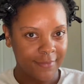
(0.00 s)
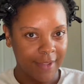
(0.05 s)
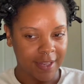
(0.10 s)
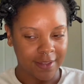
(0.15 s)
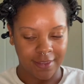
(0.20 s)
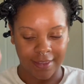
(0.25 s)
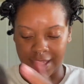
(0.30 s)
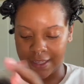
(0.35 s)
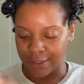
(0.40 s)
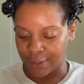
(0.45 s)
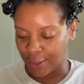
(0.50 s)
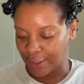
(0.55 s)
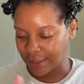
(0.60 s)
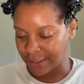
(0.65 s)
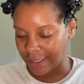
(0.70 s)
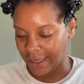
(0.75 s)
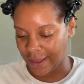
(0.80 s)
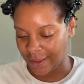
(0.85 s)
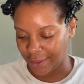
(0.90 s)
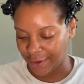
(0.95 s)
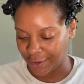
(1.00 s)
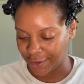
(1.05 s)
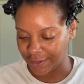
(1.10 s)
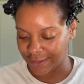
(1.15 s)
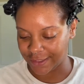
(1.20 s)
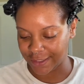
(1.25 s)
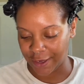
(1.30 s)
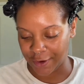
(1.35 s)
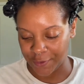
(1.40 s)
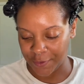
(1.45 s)
that's all together.
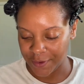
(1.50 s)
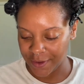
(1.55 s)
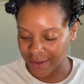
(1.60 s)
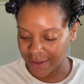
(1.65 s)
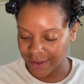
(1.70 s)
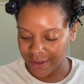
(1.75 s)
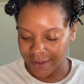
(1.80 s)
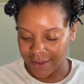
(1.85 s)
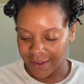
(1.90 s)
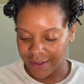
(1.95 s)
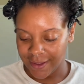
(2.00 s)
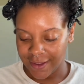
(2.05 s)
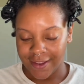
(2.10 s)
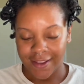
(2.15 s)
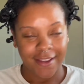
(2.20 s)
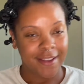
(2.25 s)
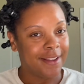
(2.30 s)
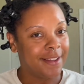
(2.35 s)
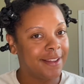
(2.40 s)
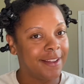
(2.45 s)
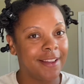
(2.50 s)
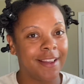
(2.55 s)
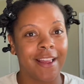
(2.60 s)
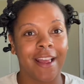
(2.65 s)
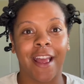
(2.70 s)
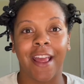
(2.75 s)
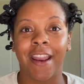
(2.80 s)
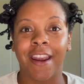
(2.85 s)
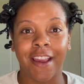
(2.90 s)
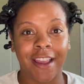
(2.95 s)
So,
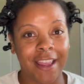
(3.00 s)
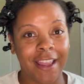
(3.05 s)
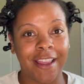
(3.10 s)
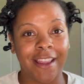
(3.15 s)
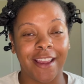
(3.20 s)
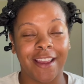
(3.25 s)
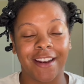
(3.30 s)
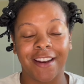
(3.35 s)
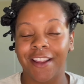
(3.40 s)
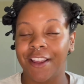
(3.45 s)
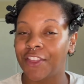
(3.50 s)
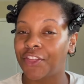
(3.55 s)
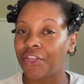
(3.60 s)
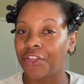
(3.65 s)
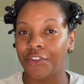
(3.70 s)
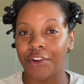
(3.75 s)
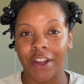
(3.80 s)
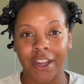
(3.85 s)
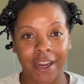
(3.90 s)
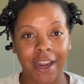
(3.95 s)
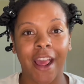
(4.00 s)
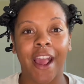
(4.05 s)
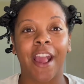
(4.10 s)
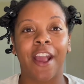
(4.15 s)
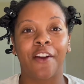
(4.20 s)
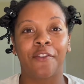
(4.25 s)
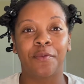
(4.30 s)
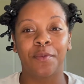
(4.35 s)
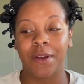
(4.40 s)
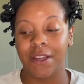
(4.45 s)
and again,
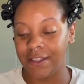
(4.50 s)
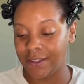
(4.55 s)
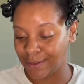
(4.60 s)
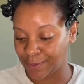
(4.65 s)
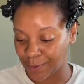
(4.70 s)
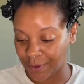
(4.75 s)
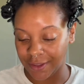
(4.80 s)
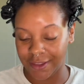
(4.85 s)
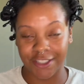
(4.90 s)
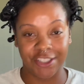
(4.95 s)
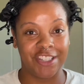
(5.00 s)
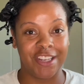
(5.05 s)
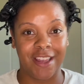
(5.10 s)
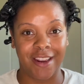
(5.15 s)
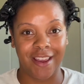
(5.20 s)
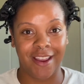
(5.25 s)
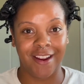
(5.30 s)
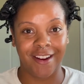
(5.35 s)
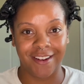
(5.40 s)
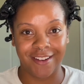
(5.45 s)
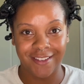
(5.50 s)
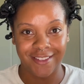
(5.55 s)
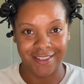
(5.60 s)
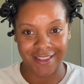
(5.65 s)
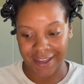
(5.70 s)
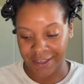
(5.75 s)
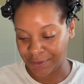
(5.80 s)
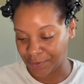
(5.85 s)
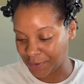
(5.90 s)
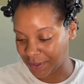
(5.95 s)
3.5 weeks worth of shed hair.
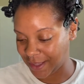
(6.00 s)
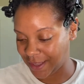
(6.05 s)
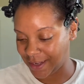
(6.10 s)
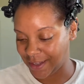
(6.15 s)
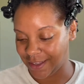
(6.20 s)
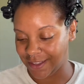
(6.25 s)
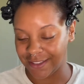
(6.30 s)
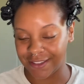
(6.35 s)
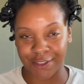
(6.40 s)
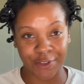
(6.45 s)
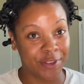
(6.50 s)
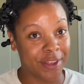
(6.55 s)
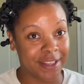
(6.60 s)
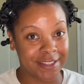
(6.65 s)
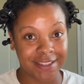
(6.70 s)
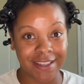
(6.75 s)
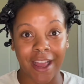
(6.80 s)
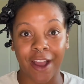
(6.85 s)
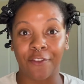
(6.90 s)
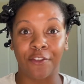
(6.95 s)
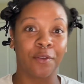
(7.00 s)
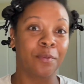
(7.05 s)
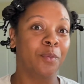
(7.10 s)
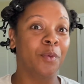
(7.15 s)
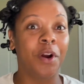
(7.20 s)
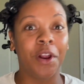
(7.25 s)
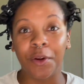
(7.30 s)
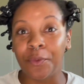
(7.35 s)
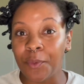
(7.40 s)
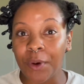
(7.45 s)
That's what that is. So that's not from
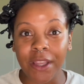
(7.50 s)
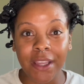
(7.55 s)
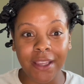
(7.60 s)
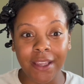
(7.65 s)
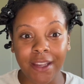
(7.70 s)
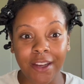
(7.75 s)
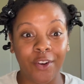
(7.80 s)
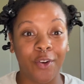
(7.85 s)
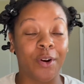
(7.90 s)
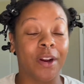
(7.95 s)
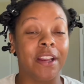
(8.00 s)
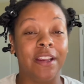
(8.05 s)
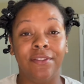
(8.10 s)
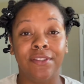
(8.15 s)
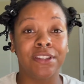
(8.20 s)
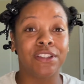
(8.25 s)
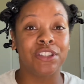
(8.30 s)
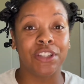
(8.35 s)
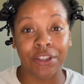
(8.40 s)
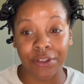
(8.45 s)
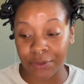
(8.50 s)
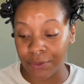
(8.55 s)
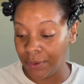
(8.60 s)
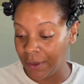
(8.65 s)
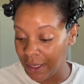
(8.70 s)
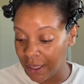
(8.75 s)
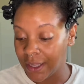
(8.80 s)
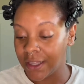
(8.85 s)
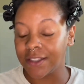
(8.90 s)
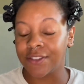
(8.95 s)
1 week or even 2.
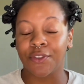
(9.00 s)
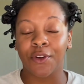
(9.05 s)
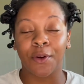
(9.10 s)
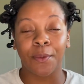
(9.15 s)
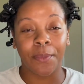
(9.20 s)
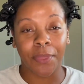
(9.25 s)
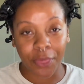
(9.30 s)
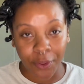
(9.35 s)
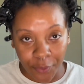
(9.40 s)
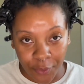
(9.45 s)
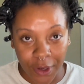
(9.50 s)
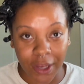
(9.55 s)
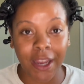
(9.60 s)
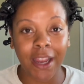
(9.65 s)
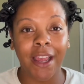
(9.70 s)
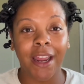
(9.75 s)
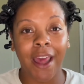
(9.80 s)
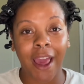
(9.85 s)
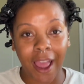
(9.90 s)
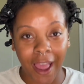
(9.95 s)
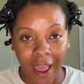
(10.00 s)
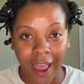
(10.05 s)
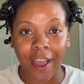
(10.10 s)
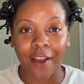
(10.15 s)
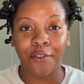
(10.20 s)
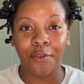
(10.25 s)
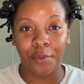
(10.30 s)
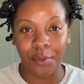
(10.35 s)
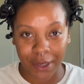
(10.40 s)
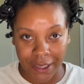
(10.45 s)
It's from
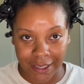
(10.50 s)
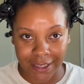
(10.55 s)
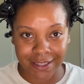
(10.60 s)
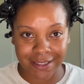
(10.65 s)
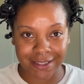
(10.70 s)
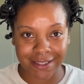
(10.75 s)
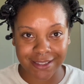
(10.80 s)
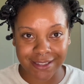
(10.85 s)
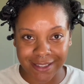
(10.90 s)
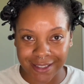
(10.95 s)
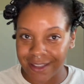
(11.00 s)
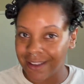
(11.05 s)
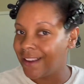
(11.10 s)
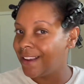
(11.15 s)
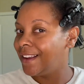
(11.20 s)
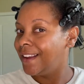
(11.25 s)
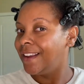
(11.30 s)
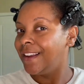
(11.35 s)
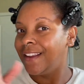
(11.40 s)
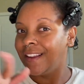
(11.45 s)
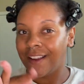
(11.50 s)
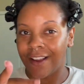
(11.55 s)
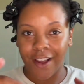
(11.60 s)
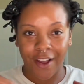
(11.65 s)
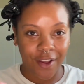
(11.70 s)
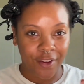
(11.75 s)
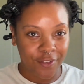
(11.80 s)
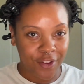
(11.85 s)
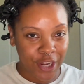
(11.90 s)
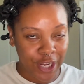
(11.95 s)
3.5 weeks
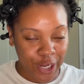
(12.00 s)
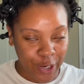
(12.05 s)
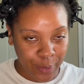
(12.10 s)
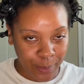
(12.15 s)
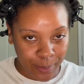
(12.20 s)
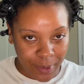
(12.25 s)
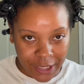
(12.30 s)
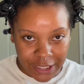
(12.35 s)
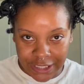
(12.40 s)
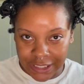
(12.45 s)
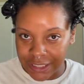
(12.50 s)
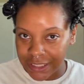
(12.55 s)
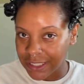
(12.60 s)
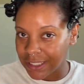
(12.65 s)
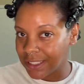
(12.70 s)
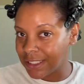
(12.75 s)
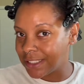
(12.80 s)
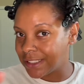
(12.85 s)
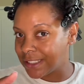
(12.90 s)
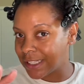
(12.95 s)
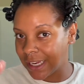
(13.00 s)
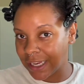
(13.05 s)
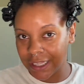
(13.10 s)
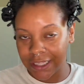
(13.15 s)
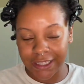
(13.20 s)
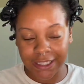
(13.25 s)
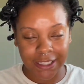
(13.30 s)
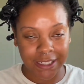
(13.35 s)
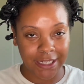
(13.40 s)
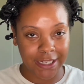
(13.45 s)
of a no brushing,
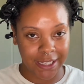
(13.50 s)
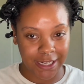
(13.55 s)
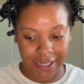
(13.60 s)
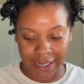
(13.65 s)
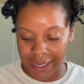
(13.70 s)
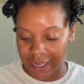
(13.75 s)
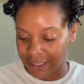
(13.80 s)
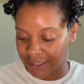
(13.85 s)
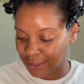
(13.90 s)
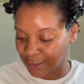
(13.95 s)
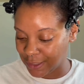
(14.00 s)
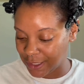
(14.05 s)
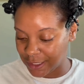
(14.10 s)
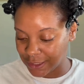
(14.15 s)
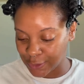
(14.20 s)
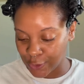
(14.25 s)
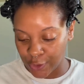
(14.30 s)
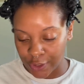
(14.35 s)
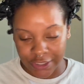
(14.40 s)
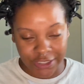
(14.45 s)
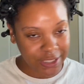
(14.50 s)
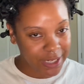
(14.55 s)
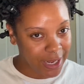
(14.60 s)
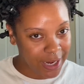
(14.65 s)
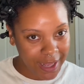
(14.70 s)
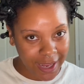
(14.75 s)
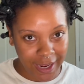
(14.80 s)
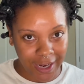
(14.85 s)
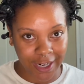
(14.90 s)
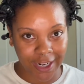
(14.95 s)
detangling, none of that. So that's all
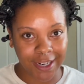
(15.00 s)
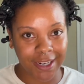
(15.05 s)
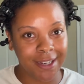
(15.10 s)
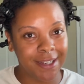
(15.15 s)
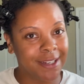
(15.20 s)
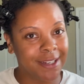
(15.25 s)
shed hair.